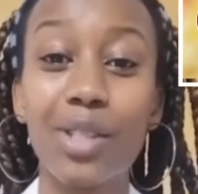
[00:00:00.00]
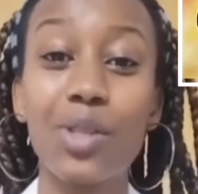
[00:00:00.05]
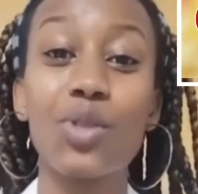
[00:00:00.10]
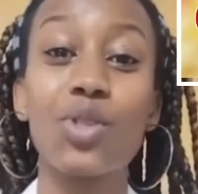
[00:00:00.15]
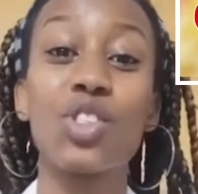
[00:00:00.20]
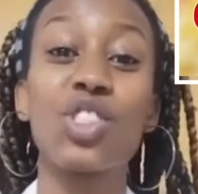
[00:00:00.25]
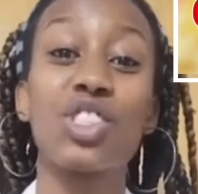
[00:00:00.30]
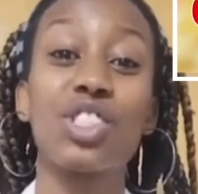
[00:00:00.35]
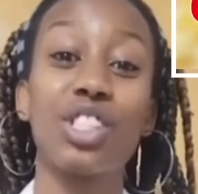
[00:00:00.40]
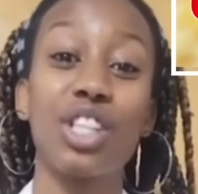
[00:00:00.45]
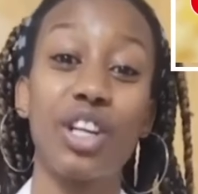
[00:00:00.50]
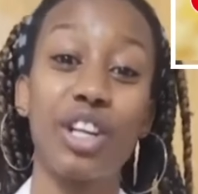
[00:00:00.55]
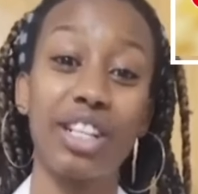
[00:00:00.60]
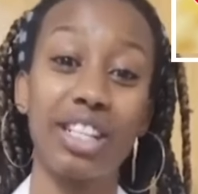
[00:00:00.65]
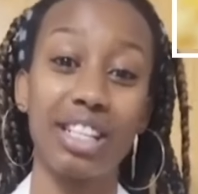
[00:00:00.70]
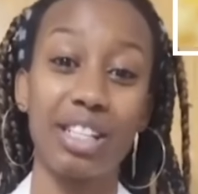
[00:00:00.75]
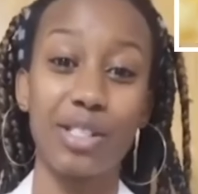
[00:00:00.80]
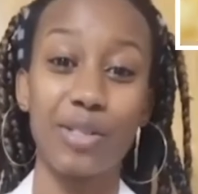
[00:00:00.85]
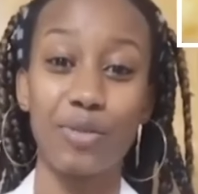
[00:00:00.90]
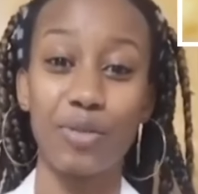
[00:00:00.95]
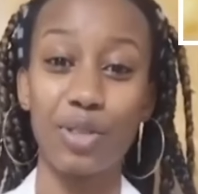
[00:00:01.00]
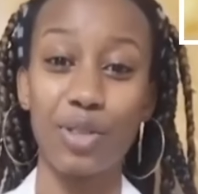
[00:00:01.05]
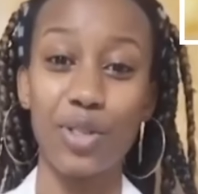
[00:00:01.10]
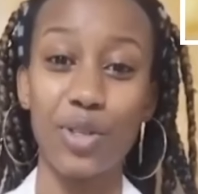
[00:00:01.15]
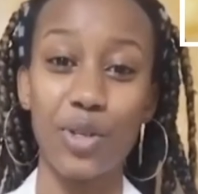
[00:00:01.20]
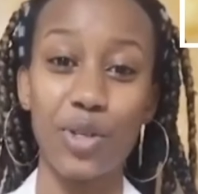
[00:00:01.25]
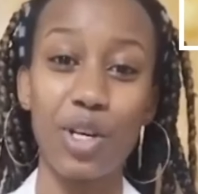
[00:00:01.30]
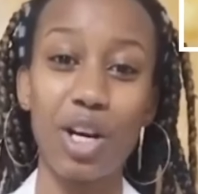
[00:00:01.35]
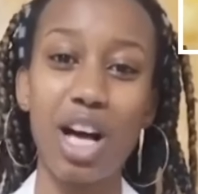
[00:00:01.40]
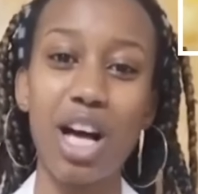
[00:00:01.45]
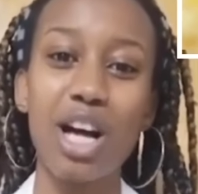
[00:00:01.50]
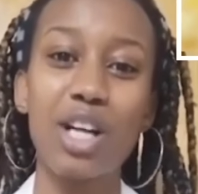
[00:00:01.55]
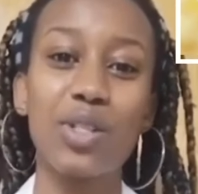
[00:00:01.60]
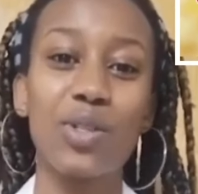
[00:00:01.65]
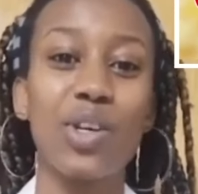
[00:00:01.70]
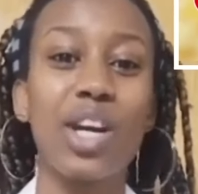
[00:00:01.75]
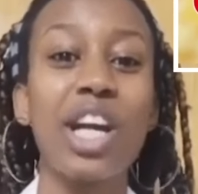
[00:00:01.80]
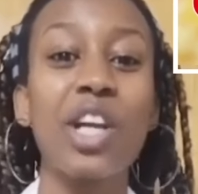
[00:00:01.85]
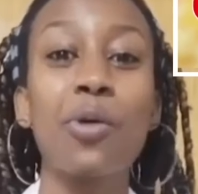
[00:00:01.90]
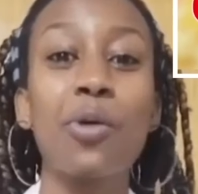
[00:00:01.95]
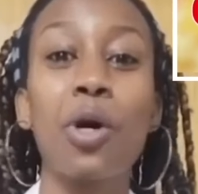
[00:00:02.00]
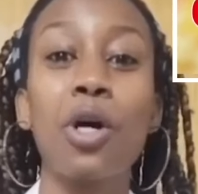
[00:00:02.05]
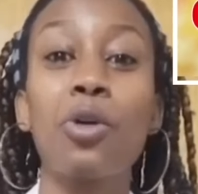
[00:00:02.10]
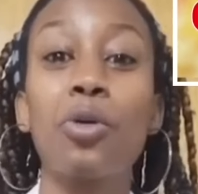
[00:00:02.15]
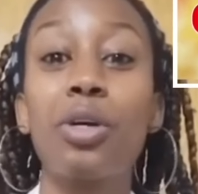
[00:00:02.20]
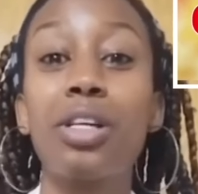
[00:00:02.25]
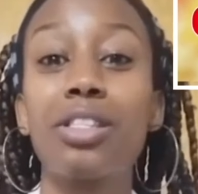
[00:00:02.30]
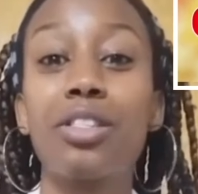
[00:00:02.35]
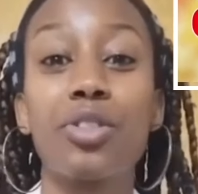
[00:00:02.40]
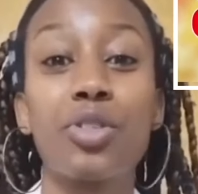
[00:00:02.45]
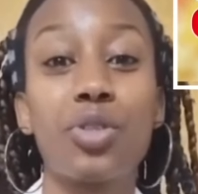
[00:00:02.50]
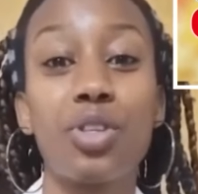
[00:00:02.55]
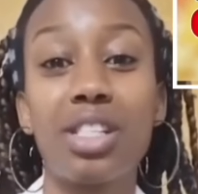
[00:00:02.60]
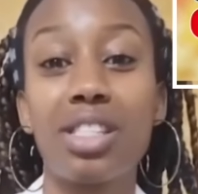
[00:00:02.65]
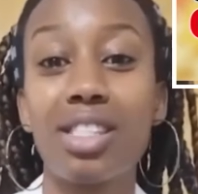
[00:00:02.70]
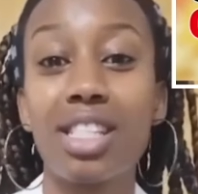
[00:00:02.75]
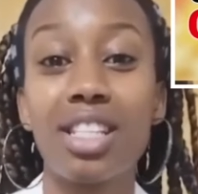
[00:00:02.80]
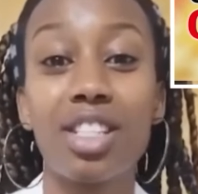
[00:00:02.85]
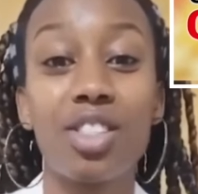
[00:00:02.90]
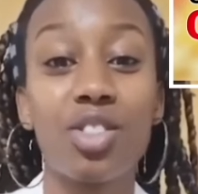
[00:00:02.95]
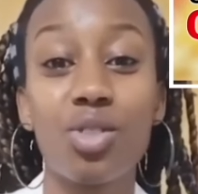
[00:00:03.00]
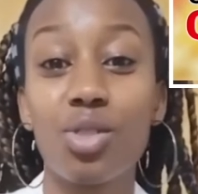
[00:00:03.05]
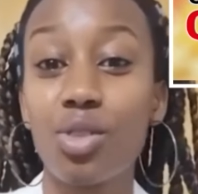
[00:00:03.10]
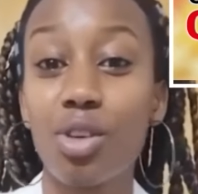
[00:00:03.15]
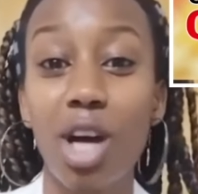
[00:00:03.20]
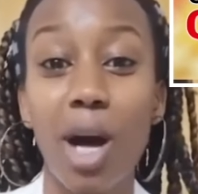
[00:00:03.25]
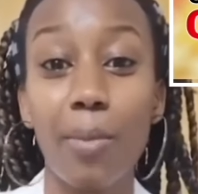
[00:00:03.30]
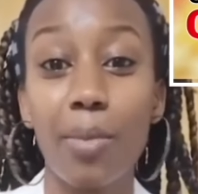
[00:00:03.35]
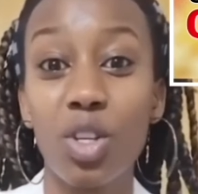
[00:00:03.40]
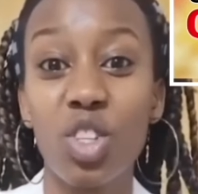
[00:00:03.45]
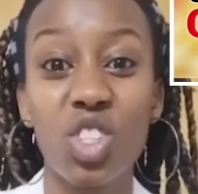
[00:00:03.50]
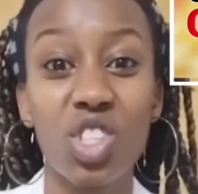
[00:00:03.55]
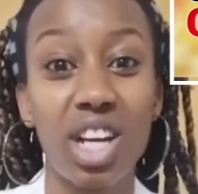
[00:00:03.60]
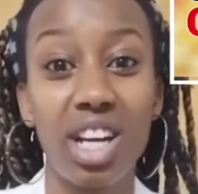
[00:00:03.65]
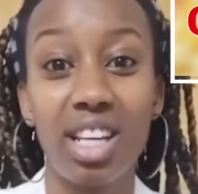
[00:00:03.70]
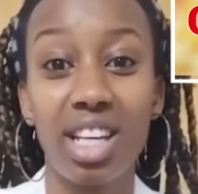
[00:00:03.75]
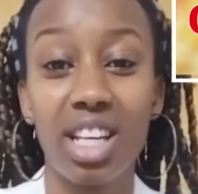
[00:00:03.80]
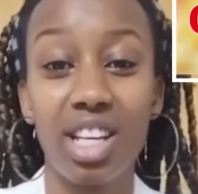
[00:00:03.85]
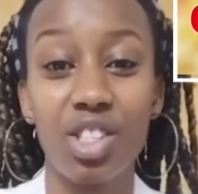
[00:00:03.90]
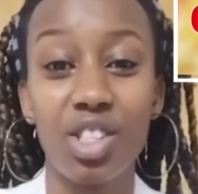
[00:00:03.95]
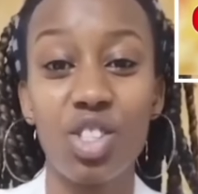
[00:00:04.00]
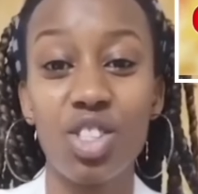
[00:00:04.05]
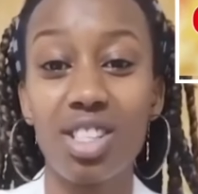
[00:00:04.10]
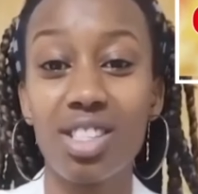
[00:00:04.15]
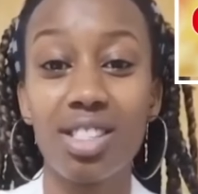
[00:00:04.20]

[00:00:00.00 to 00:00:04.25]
and to share this video to anyone who is interested to come in China.